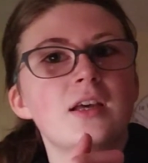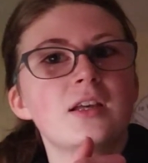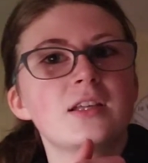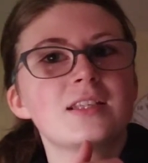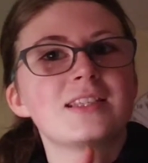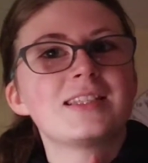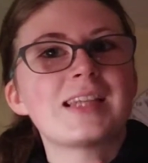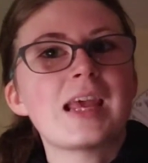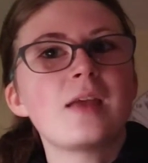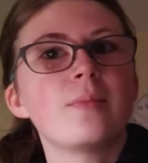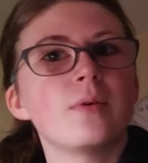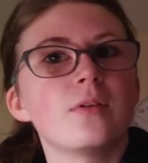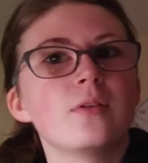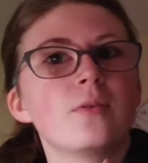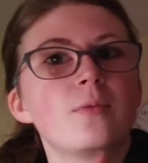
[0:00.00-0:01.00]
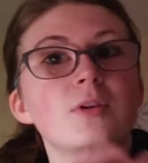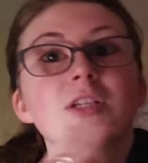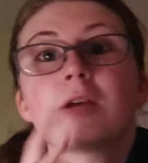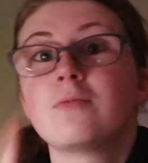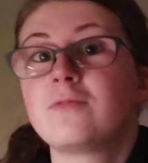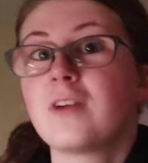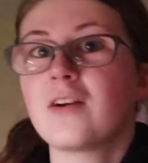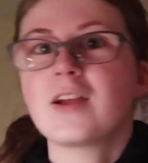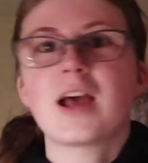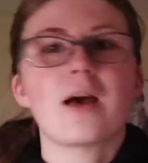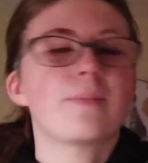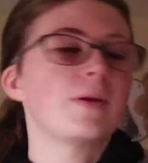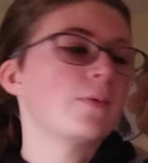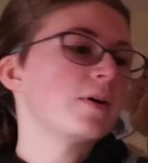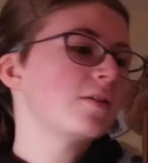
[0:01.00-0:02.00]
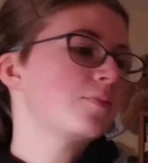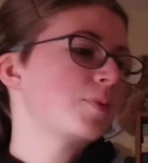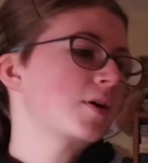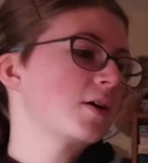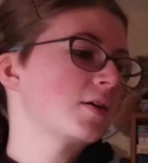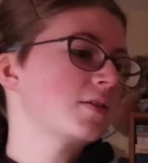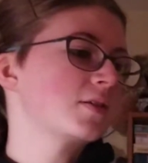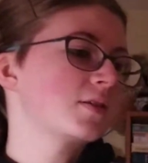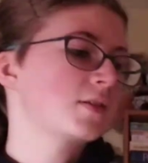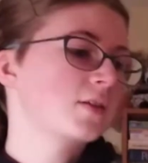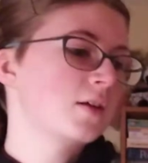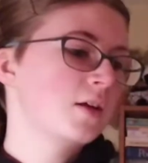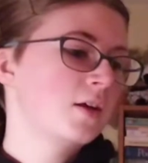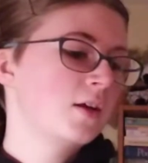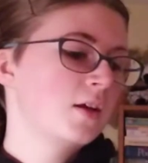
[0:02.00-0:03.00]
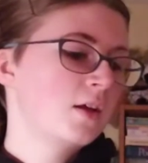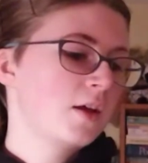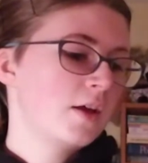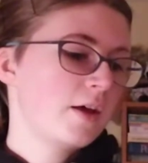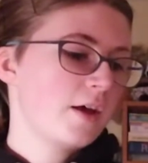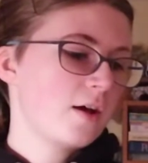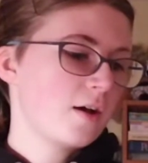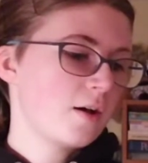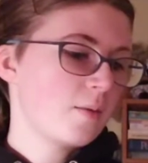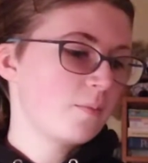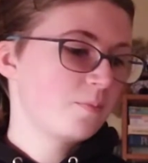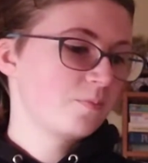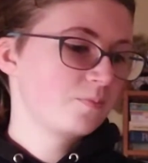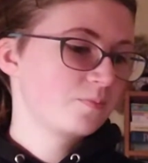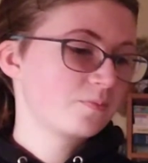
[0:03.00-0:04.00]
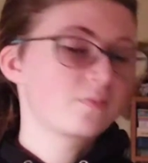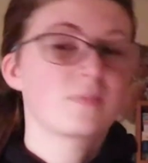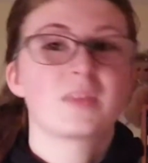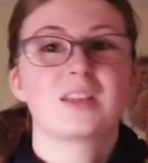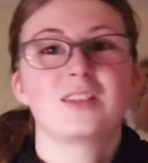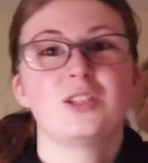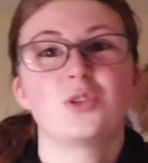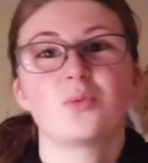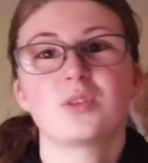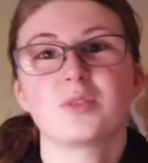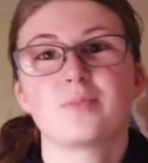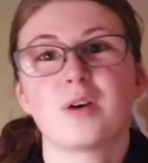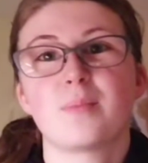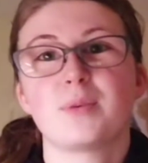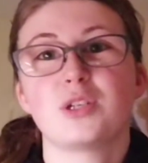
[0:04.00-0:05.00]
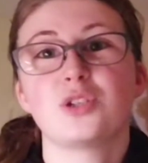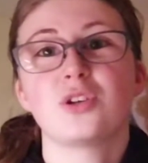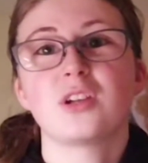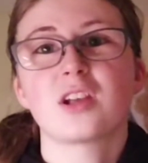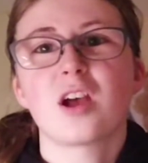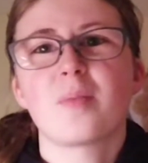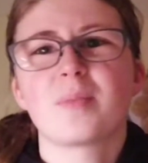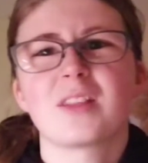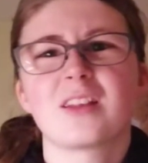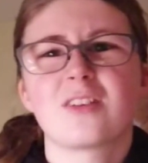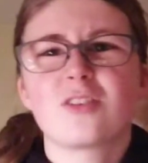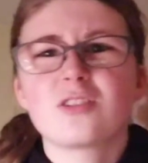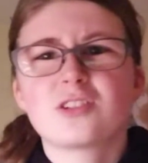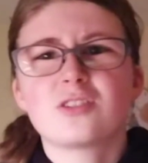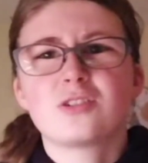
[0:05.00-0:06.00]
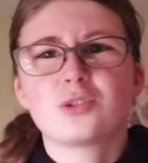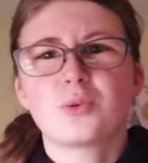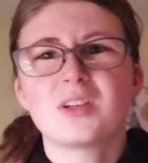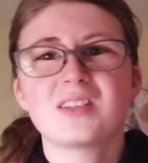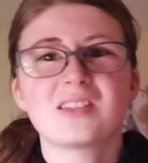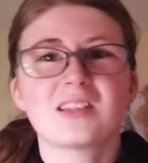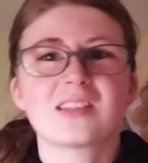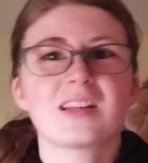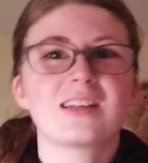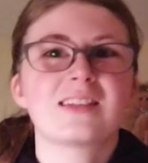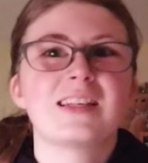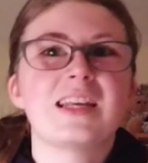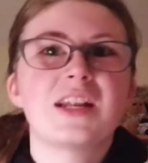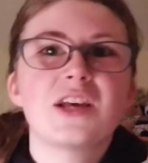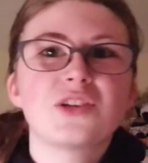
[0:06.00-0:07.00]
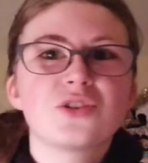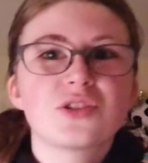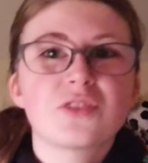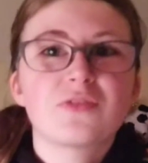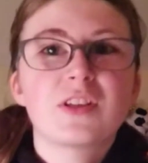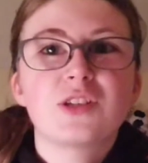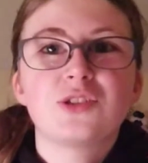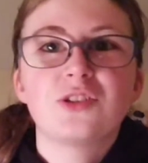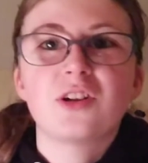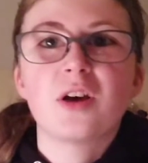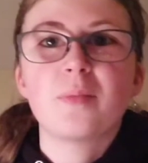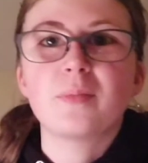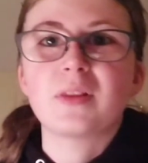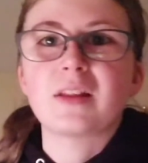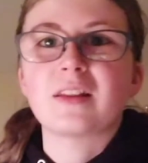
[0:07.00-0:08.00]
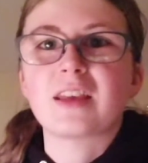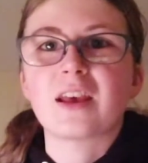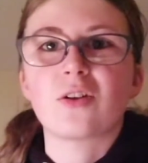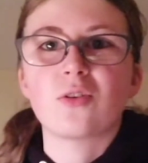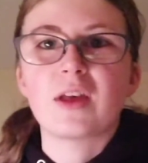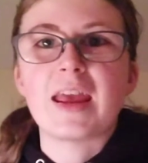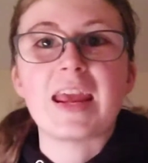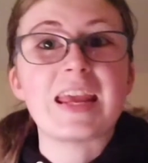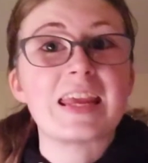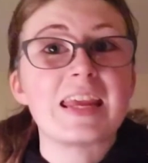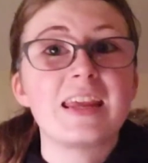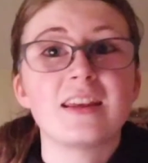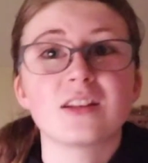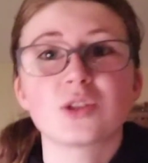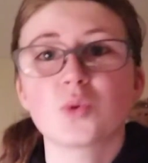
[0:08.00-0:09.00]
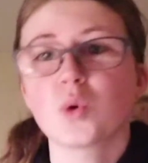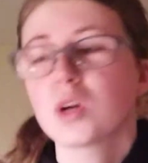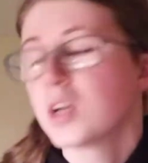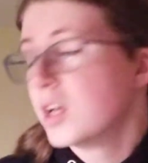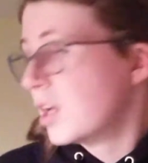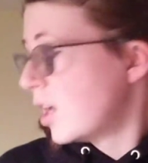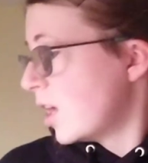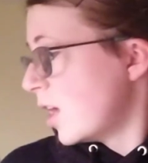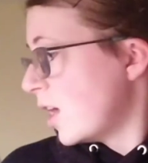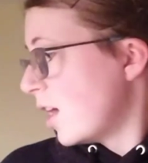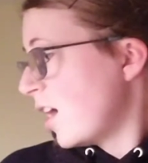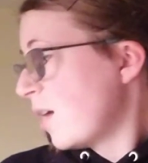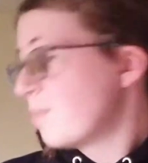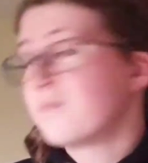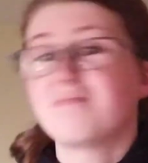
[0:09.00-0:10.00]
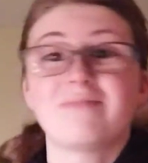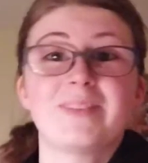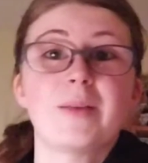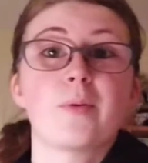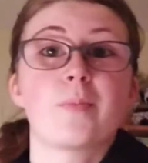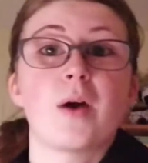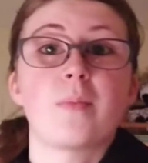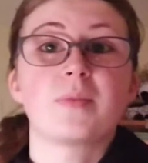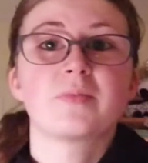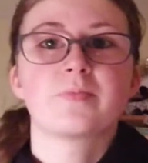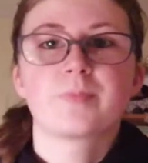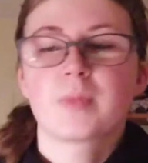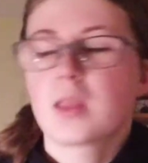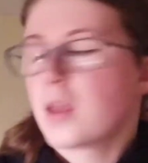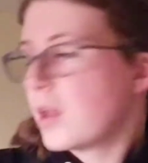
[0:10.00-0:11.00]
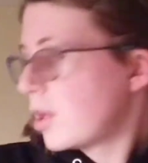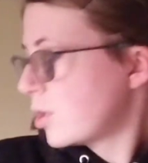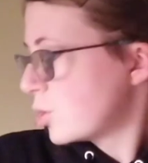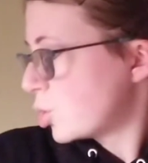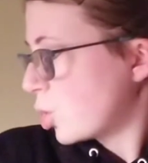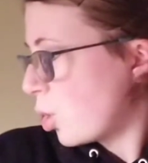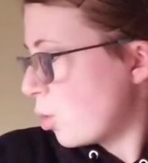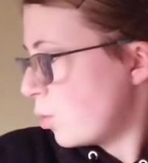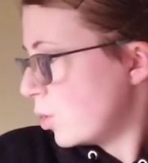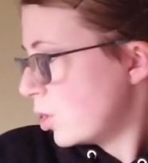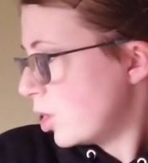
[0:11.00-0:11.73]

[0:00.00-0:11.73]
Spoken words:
stable, which I'm very happy with because you don't want a puppy shooting up and then hurts their joints. It's like teenagers, if they shoot up then they get all achy and sore. Same with pups. So